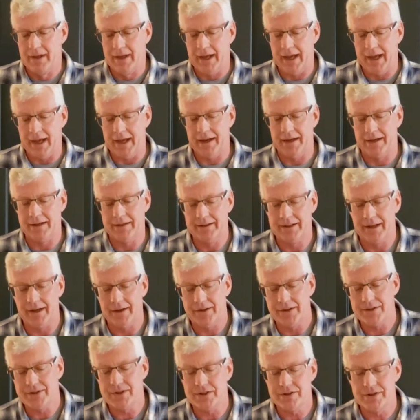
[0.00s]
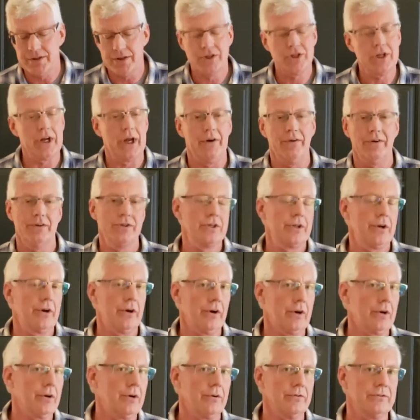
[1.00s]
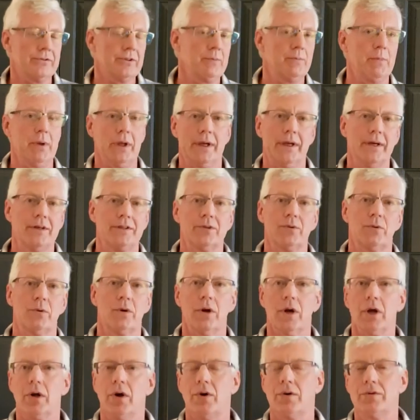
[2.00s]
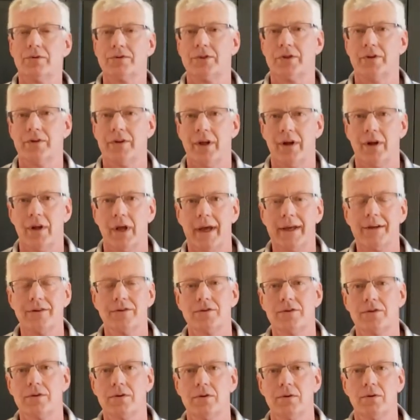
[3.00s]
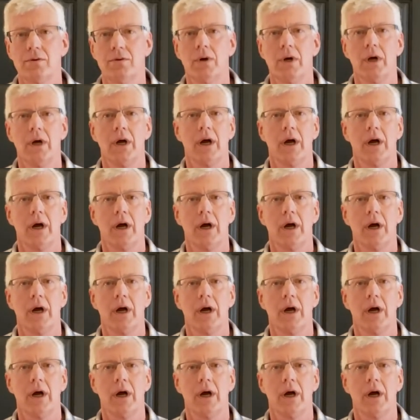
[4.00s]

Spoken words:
And this is a challenge in our culture because we're a culture that likes to